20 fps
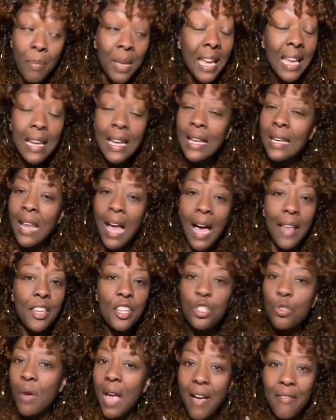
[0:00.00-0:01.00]
Meaning not
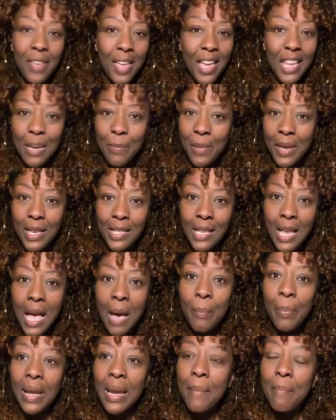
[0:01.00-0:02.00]
that you have enemies,
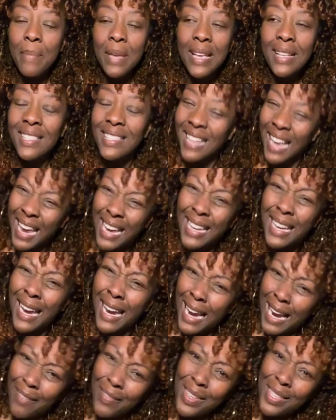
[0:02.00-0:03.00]
but it means take
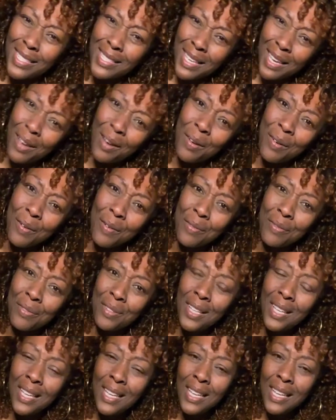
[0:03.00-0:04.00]
care of yourself.
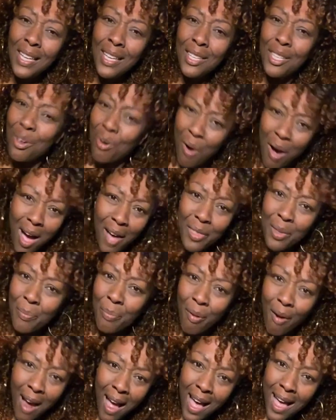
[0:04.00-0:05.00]
You are the
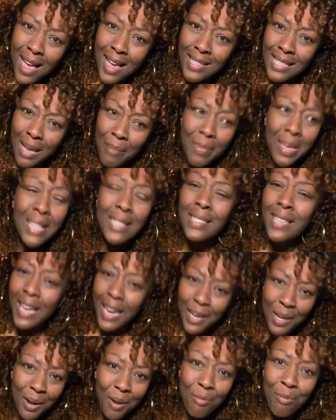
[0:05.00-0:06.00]
prize. That means
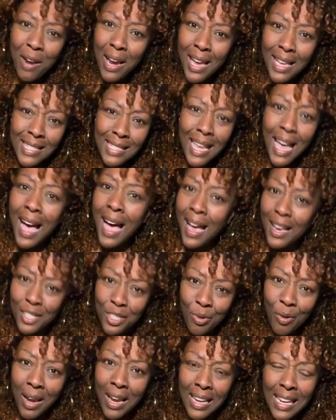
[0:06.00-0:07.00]
get your rest,
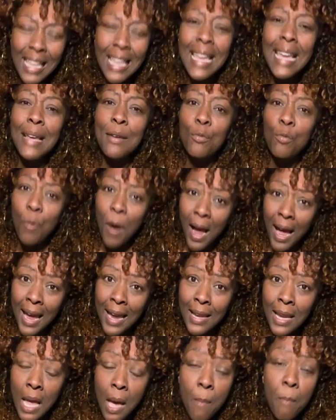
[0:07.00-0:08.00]
hydrate, eat right,
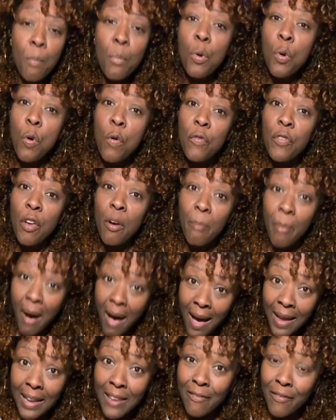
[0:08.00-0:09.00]
move your
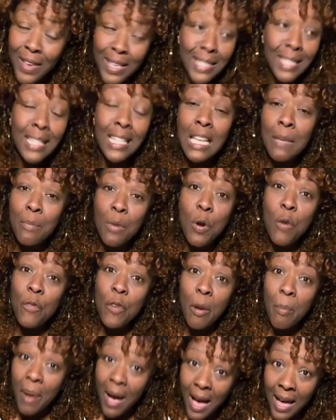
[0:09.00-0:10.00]
body, physically move your
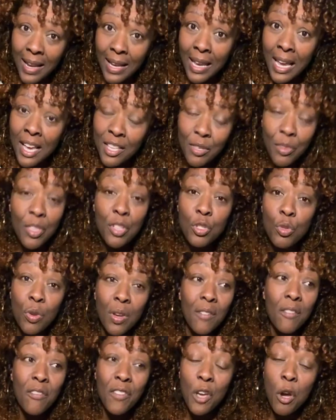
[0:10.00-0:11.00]
body so that you can
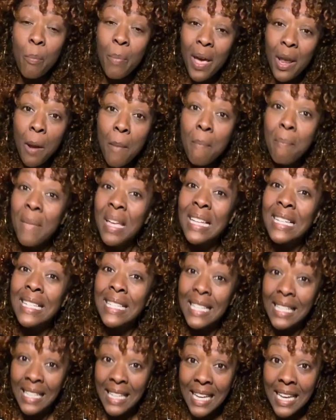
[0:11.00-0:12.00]
feel better
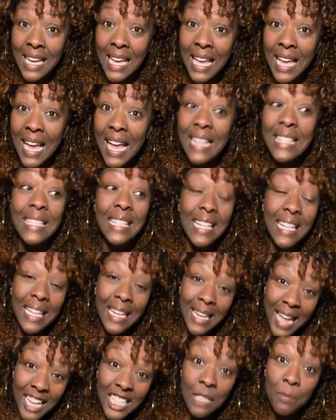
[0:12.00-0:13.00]
mentally. It's a
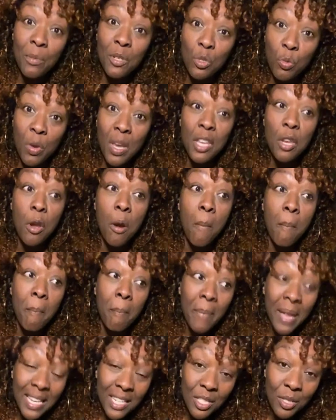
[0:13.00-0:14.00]
connection between your
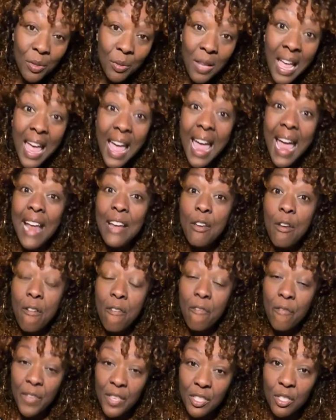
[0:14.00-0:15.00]
mental and your
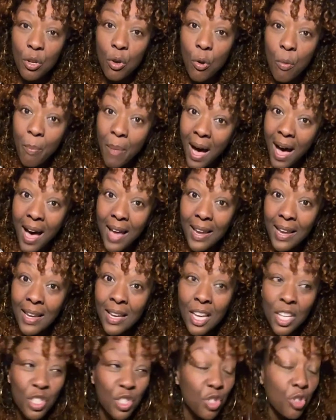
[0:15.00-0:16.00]
physical body.
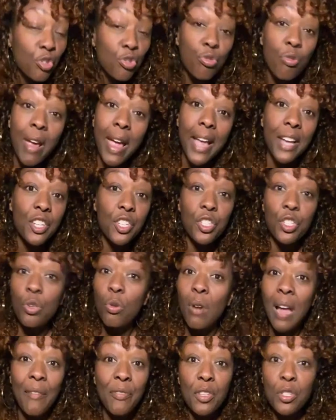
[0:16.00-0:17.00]
Stretch. You don't
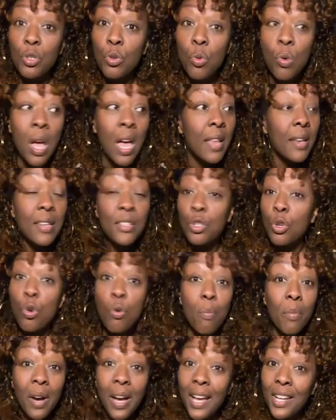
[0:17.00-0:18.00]
have to do too
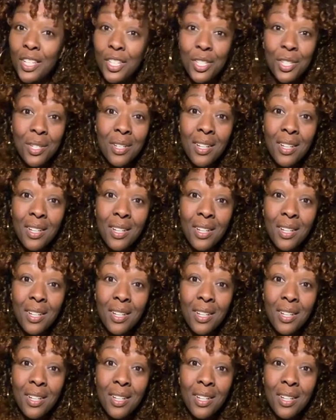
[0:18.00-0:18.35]
much.